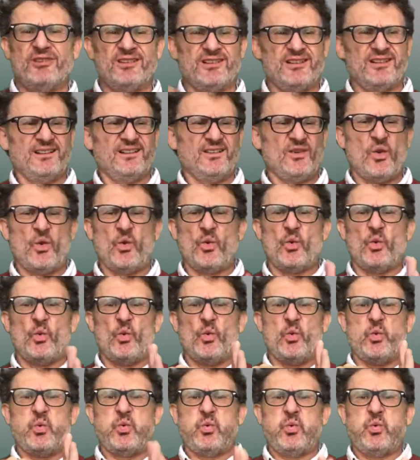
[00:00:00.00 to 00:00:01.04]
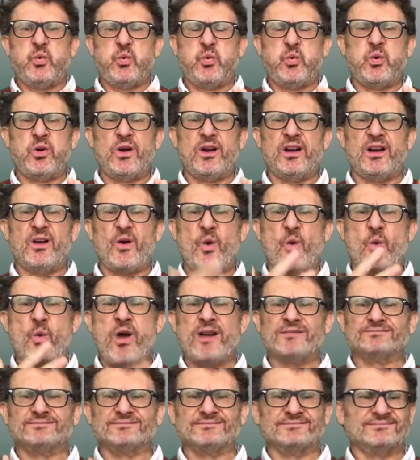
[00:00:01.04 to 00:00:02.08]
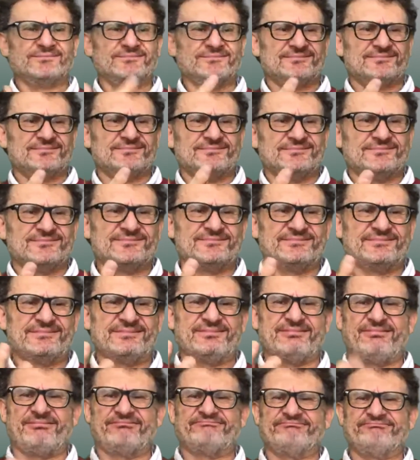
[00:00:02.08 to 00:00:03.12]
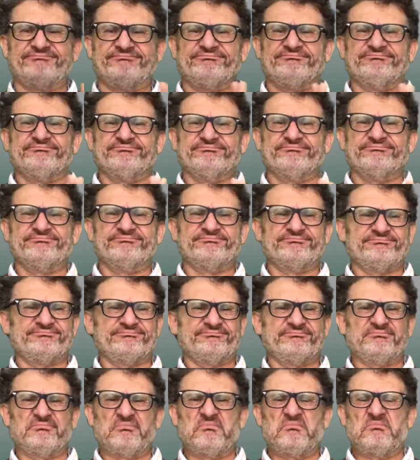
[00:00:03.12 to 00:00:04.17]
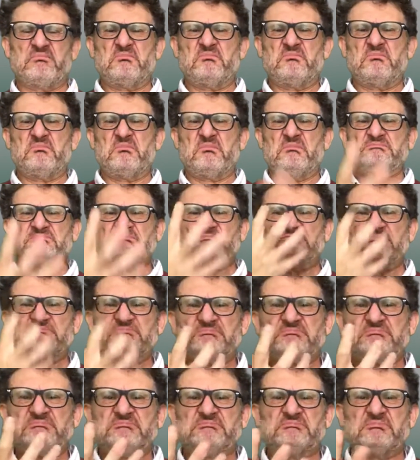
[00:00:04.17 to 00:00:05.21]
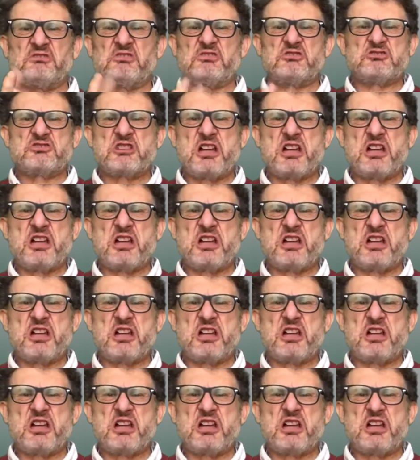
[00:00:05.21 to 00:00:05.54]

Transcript: And you may have found them quite hard to engage with, that they proved to be quite difficult,